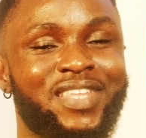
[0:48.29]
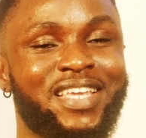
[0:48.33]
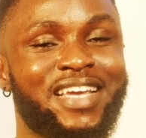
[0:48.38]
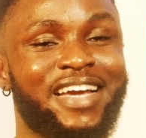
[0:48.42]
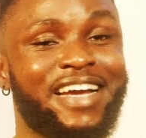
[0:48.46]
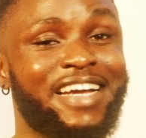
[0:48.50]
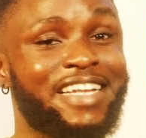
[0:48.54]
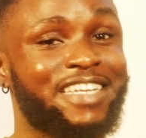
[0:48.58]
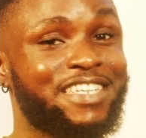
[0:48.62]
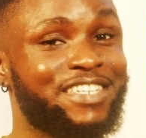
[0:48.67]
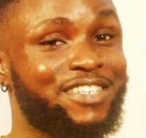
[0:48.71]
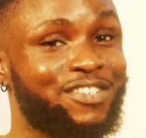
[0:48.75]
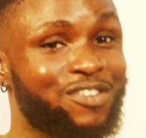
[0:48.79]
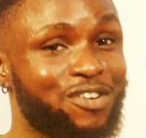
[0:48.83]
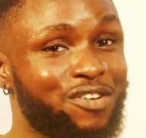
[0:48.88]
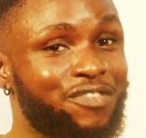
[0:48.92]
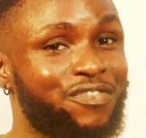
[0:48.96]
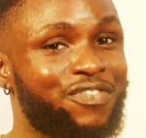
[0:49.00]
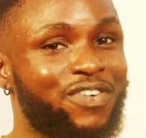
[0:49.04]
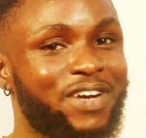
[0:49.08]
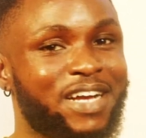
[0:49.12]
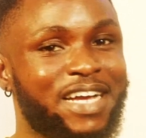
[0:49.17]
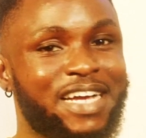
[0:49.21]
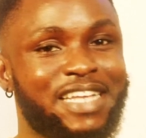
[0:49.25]
and don't
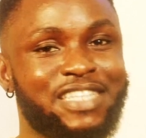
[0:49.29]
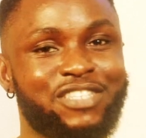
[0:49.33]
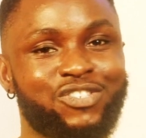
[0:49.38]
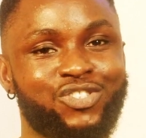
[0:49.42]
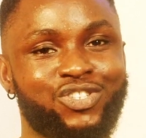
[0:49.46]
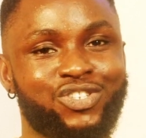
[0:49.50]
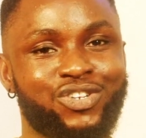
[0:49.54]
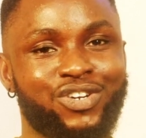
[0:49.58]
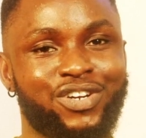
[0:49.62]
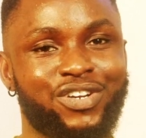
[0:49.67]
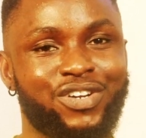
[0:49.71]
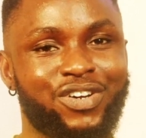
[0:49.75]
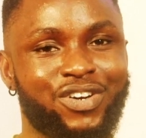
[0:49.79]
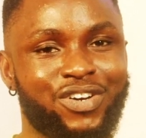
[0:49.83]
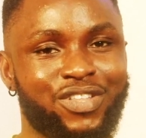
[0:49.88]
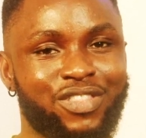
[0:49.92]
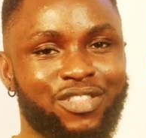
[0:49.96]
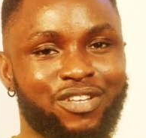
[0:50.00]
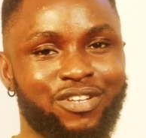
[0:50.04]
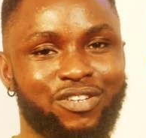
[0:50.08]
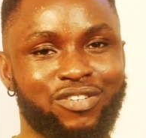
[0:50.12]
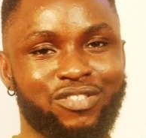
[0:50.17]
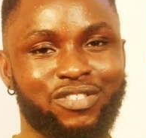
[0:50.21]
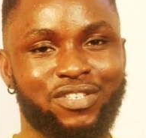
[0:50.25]
forget to turn on
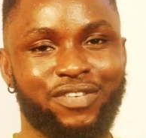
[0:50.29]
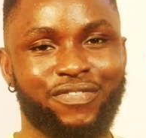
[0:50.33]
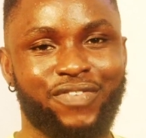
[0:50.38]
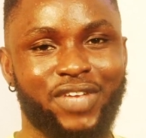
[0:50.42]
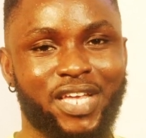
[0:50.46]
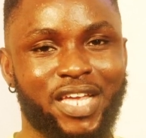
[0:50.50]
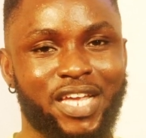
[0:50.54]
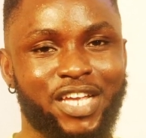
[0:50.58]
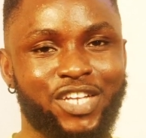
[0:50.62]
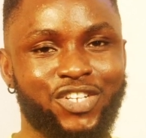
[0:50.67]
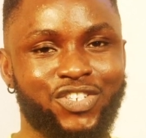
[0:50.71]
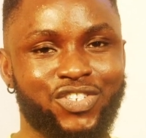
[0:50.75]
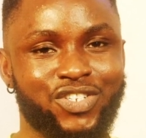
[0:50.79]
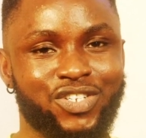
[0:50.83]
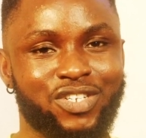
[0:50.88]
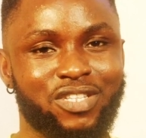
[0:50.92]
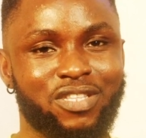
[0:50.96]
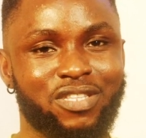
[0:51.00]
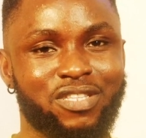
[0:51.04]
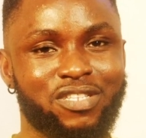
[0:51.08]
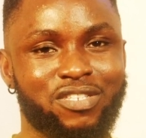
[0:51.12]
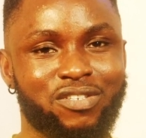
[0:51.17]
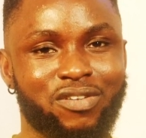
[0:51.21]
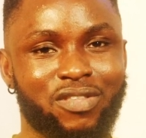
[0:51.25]
the
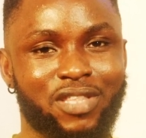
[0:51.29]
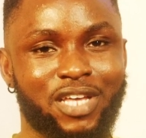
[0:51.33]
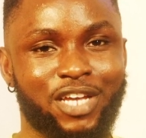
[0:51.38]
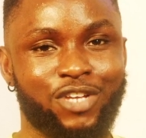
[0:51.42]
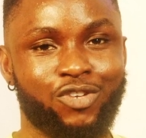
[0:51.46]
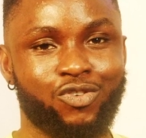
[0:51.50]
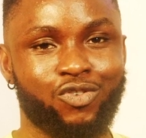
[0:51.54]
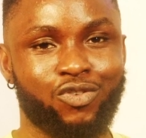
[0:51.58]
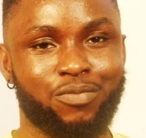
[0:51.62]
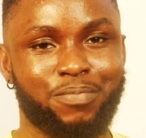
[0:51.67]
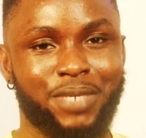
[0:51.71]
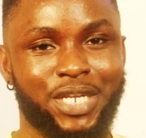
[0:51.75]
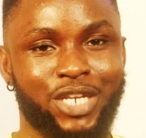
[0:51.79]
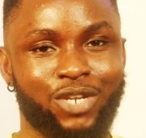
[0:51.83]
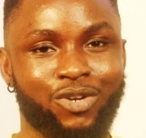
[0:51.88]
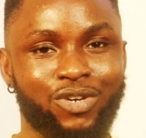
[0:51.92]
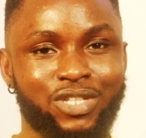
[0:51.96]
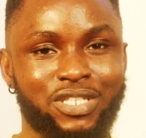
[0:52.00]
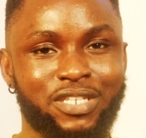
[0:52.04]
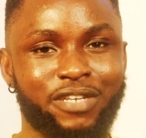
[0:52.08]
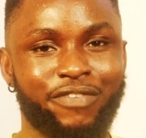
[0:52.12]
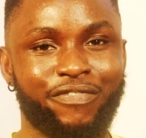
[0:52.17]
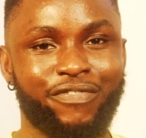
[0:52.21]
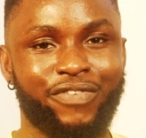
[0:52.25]
notification so that you would be
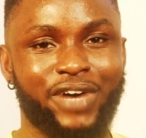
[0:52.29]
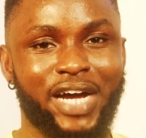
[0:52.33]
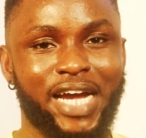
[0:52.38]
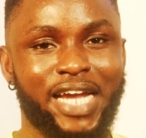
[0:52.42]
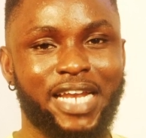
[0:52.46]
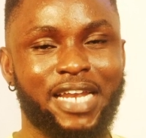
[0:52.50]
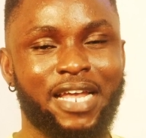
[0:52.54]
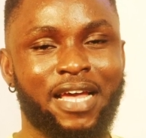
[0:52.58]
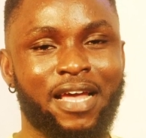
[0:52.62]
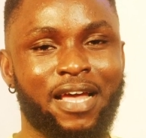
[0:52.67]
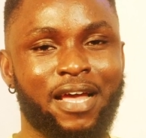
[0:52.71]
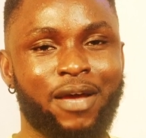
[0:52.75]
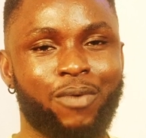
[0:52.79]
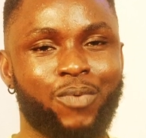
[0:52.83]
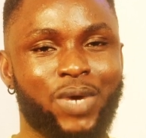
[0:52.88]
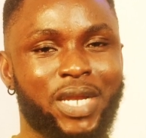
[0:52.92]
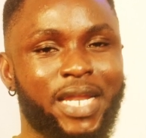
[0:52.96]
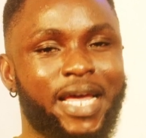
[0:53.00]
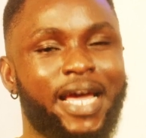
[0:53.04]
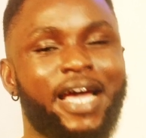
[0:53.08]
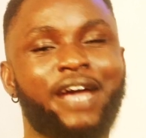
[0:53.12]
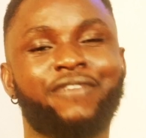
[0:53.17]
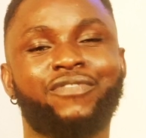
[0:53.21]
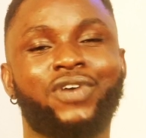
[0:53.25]
notified
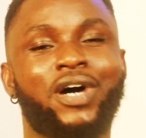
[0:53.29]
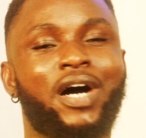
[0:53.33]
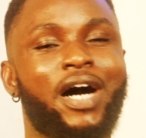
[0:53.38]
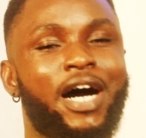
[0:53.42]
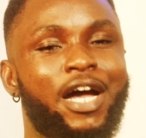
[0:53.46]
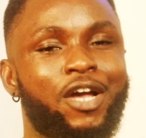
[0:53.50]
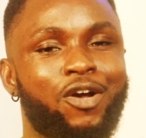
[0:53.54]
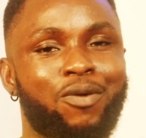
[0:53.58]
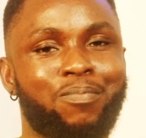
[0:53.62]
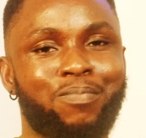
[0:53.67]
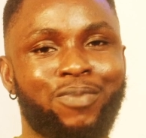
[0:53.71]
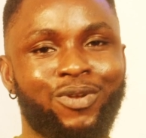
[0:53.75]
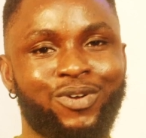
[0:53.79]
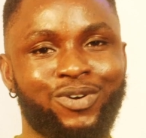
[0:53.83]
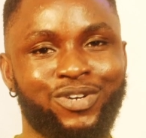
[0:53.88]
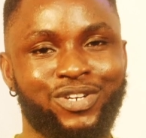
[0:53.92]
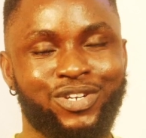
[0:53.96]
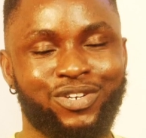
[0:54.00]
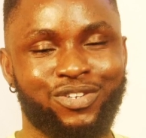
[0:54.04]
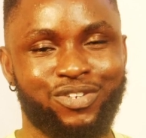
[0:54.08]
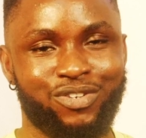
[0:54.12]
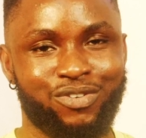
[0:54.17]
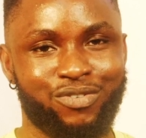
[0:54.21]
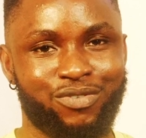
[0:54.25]
whenever I upload
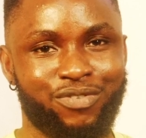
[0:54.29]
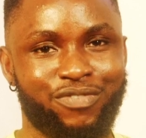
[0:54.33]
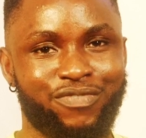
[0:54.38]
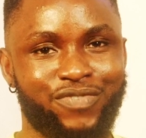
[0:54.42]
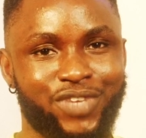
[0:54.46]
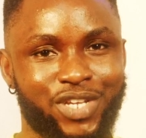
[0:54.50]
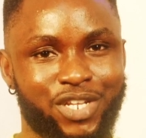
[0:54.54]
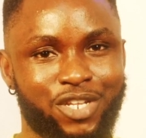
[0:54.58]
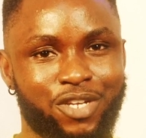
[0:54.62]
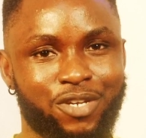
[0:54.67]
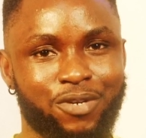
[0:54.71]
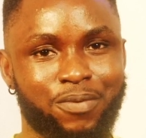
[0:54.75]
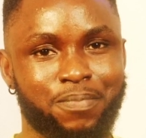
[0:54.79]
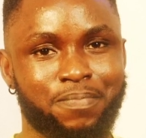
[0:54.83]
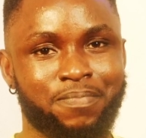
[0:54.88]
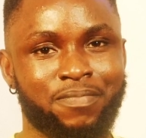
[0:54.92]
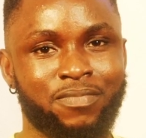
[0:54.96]
a new video.